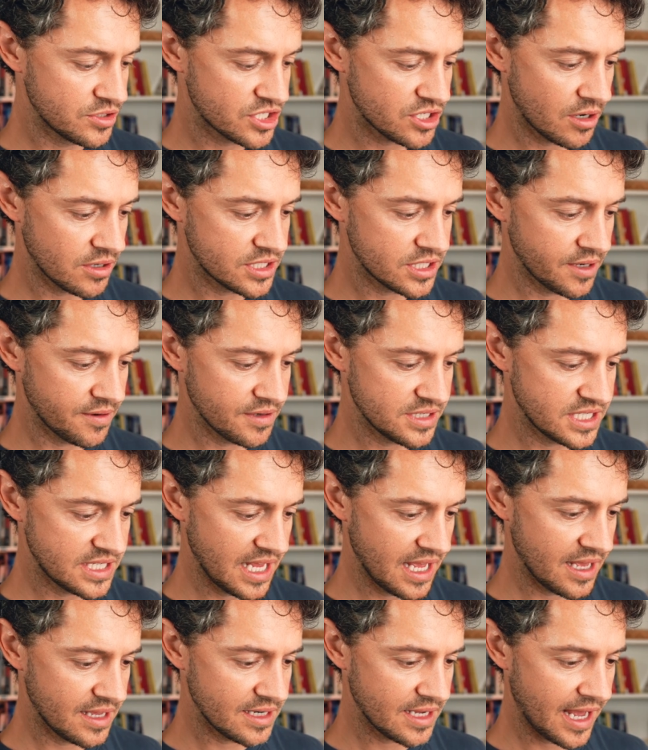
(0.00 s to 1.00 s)
start to
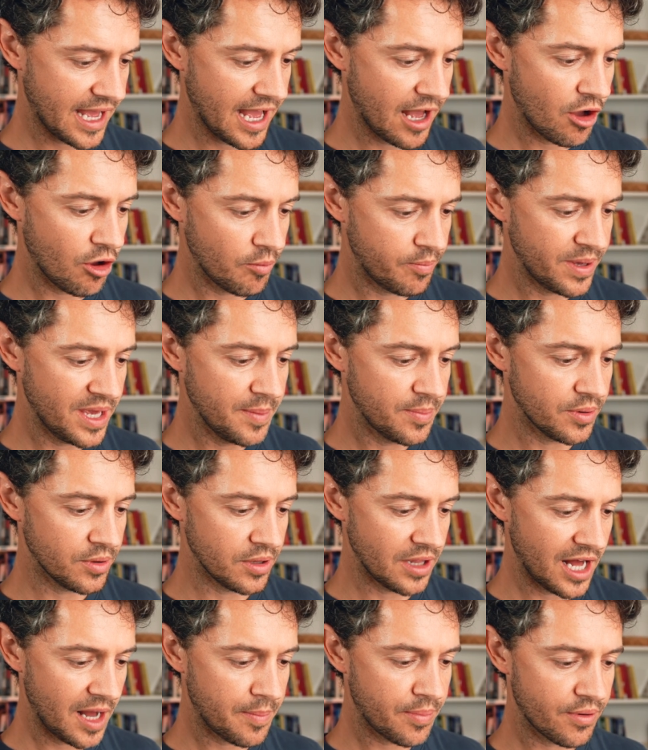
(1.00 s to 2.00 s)
understand how
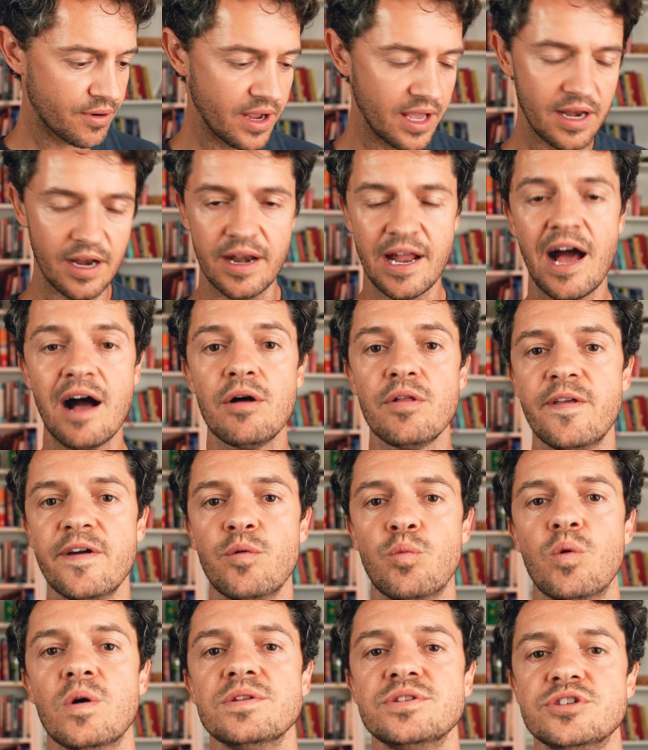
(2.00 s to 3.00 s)
people operate and how they
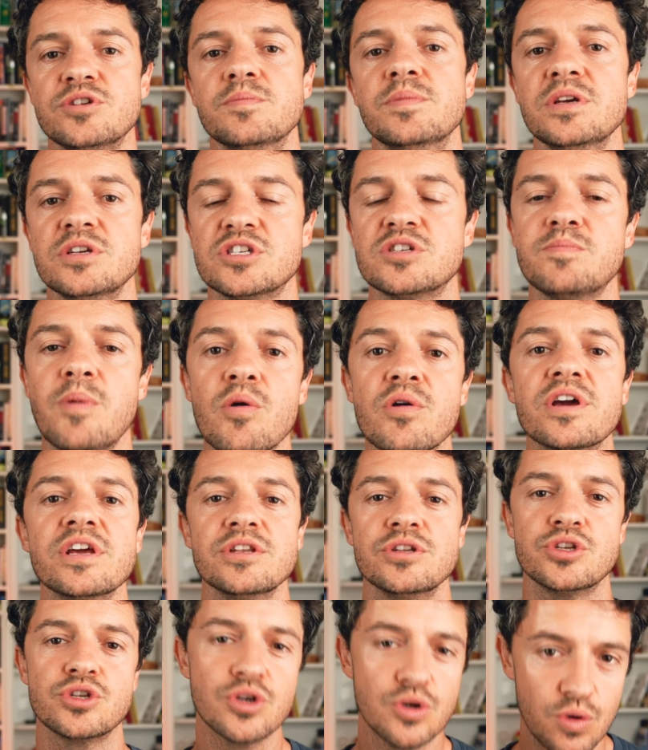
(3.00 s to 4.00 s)
want to be
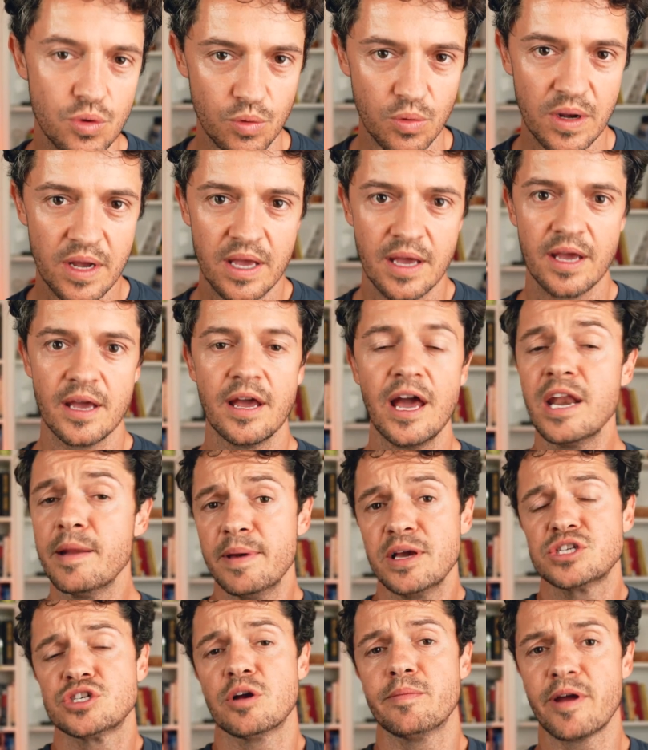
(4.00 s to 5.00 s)
spoken to. And it
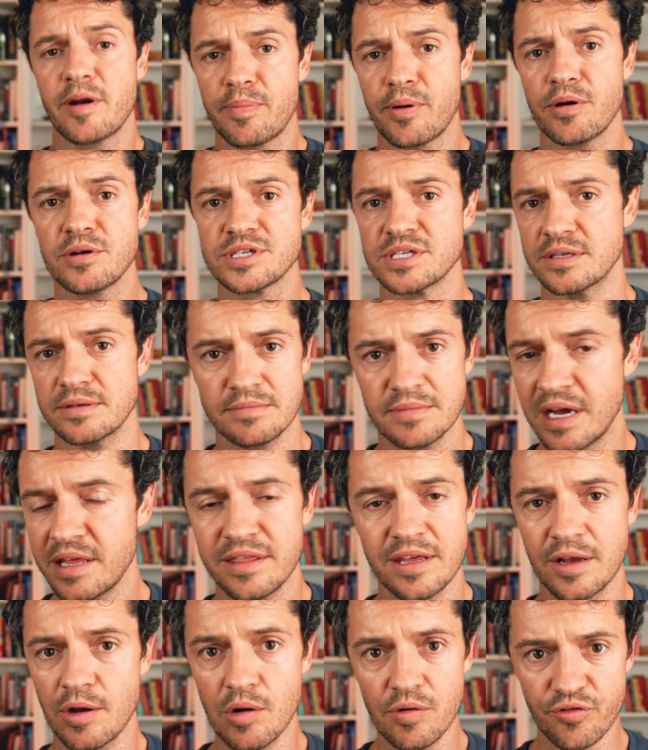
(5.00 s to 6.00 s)
makes you a better person, I
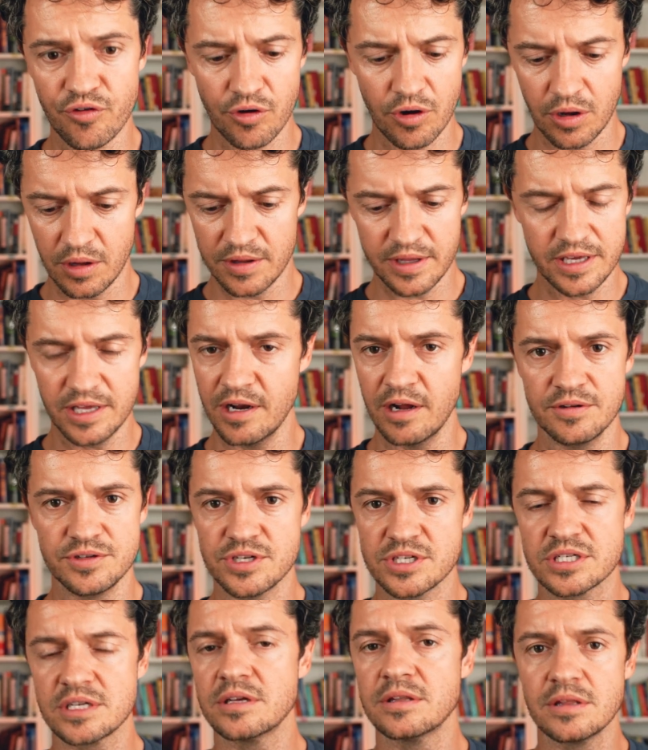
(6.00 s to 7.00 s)
think, overall, you know,
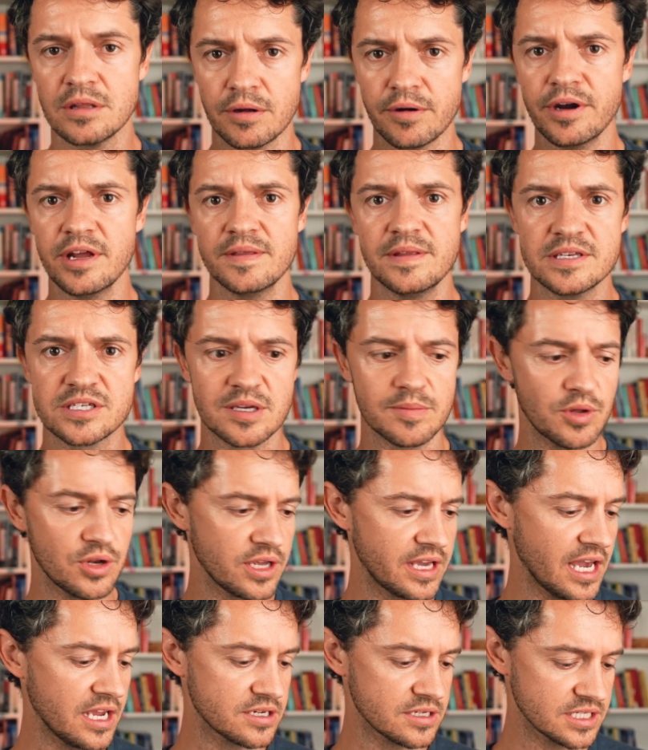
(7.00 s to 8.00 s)
just learning these
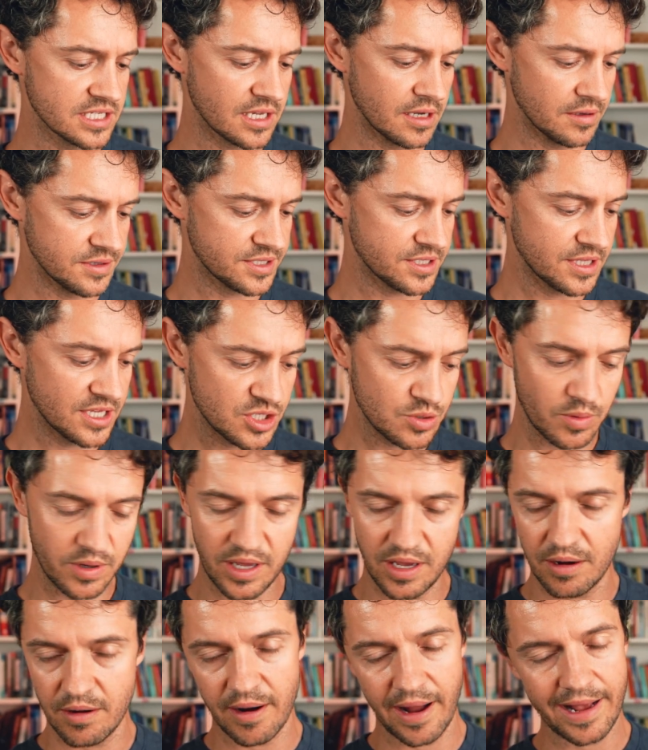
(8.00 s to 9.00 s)
communication skills. So this one
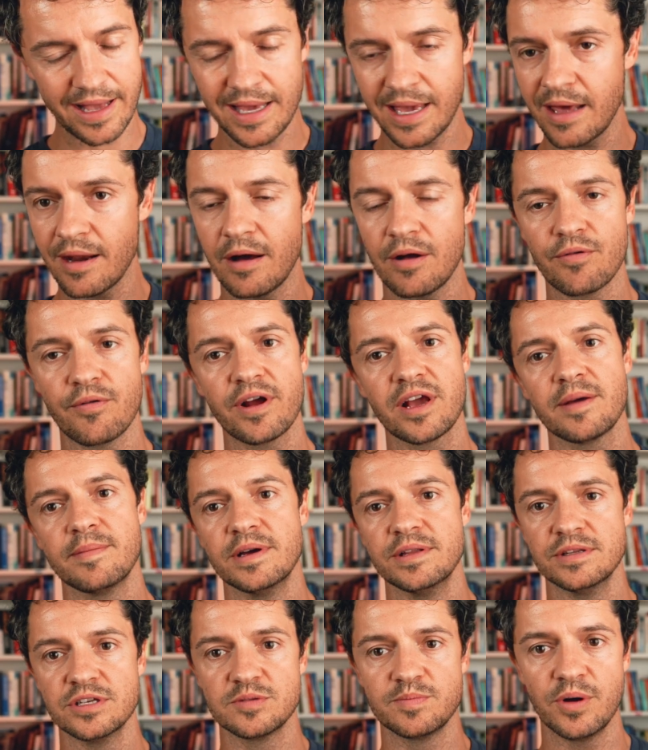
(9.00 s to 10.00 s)
here, I cannot
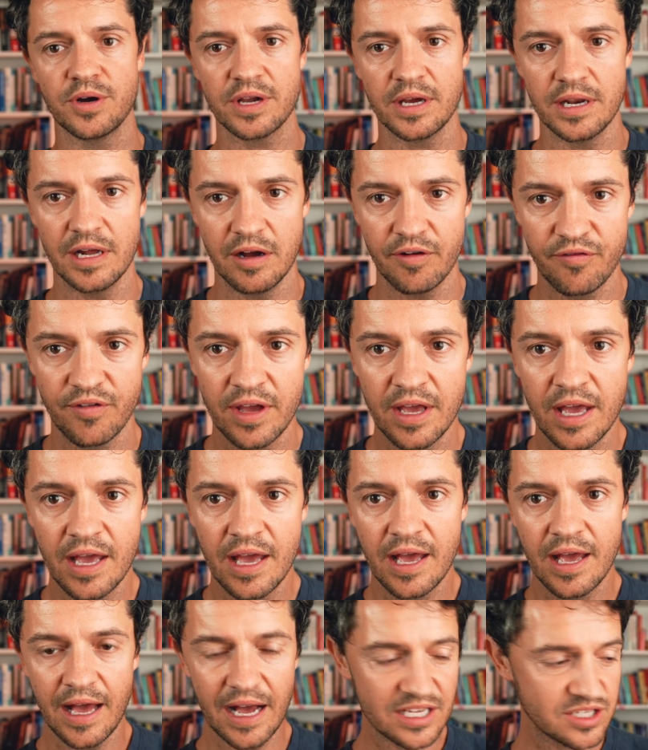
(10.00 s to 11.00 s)
recommend this book enough.
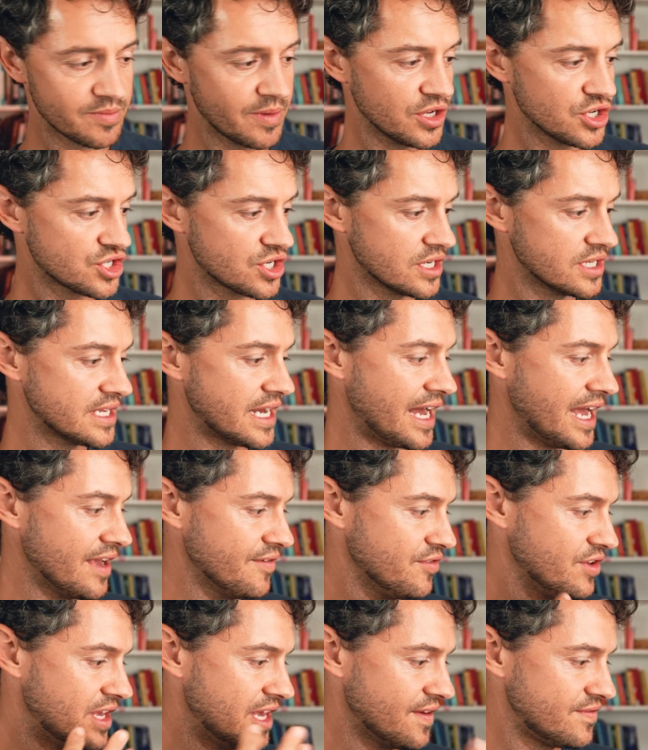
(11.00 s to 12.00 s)
As mentioned,
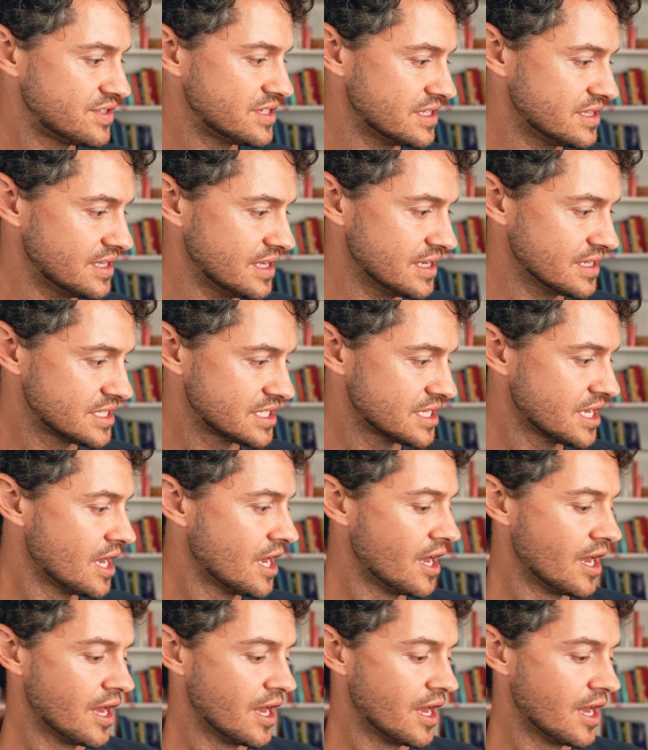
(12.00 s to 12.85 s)
I've gifted this